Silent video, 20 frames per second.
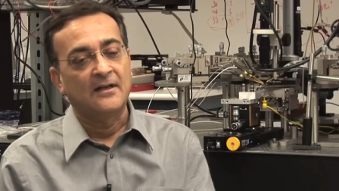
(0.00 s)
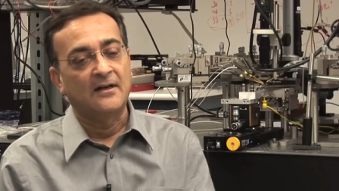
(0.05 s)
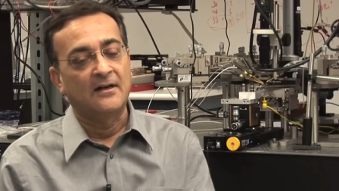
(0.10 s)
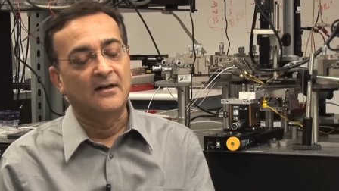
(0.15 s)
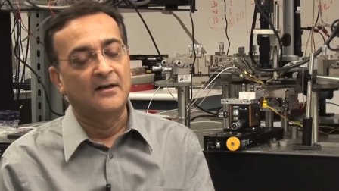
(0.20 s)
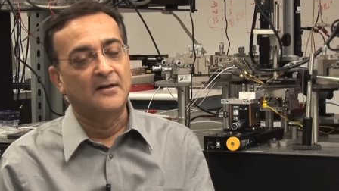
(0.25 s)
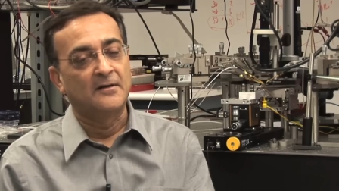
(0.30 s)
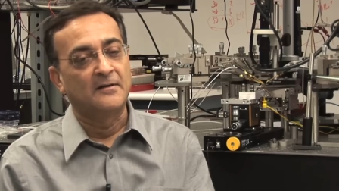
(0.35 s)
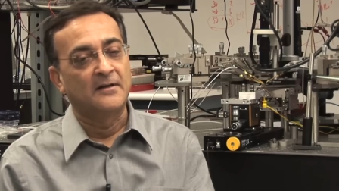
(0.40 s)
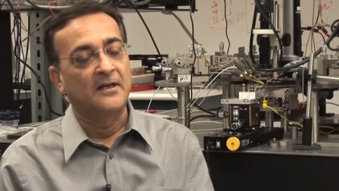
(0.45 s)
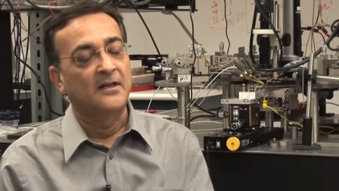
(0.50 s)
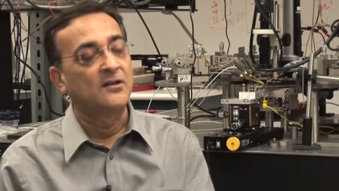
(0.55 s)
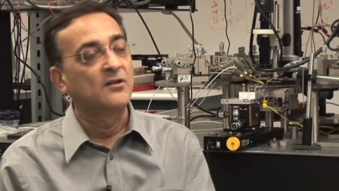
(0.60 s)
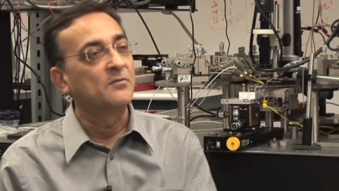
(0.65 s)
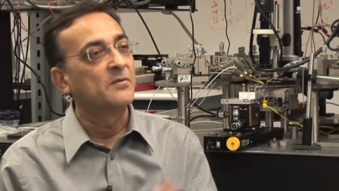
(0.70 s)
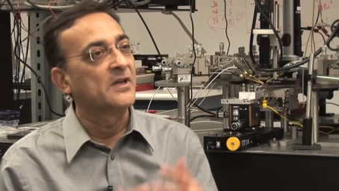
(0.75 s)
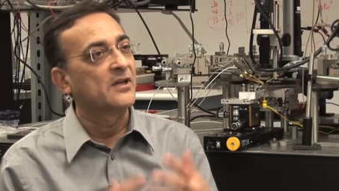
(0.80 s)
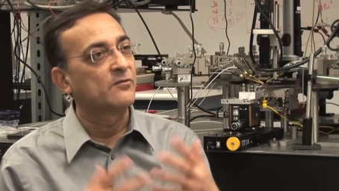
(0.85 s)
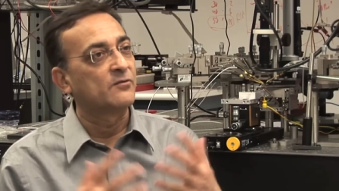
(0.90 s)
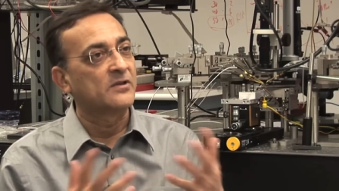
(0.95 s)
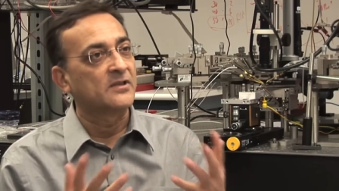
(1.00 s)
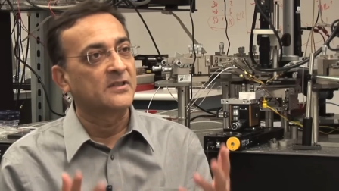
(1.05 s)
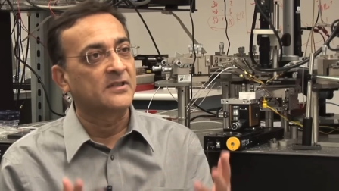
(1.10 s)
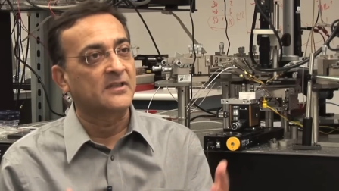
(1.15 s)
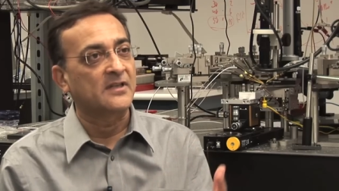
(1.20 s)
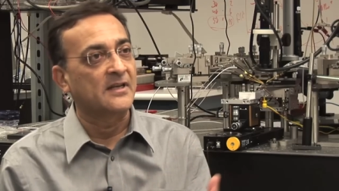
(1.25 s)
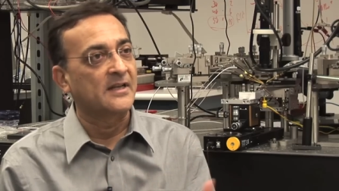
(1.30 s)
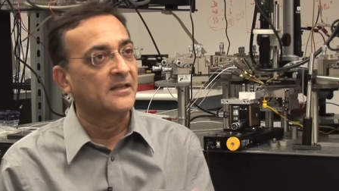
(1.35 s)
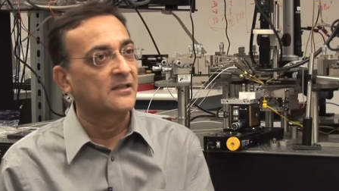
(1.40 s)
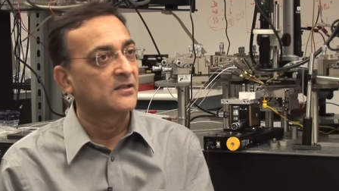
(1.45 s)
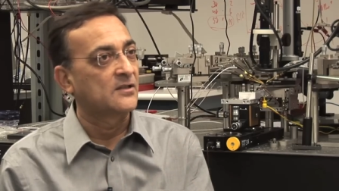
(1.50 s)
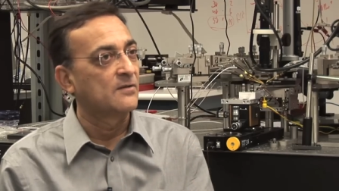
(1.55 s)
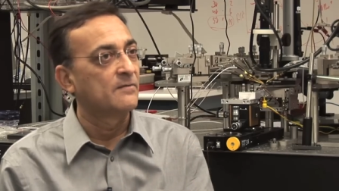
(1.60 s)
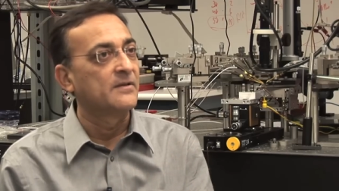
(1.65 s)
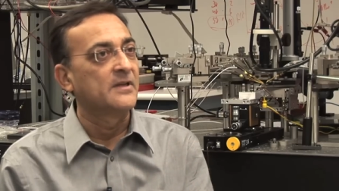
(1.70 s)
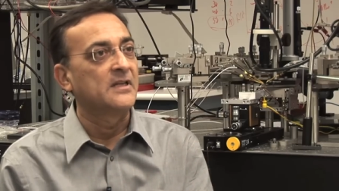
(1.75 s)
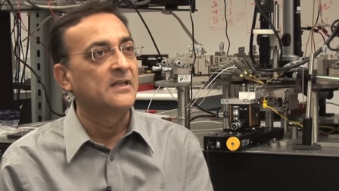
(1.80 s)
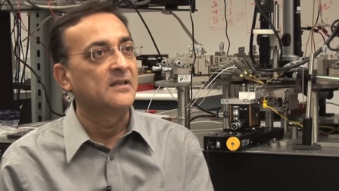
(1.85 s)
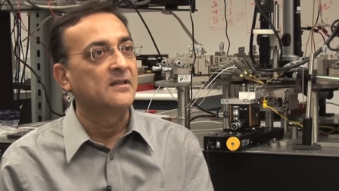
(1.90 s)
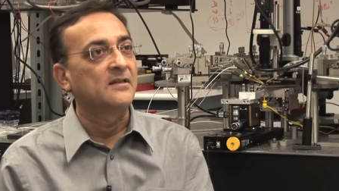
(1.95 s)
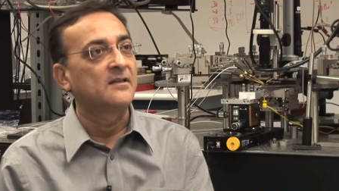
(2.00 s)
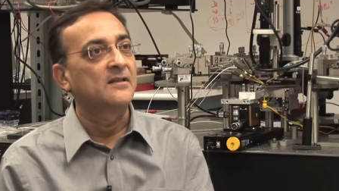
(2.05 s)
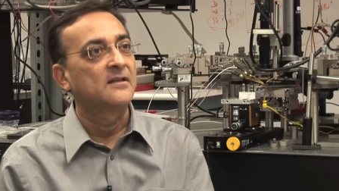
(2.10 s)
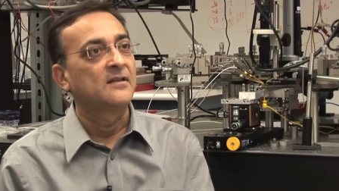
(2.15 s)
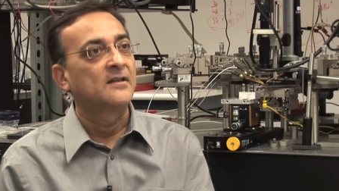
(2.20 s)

uh, and ubiquitous connectivity.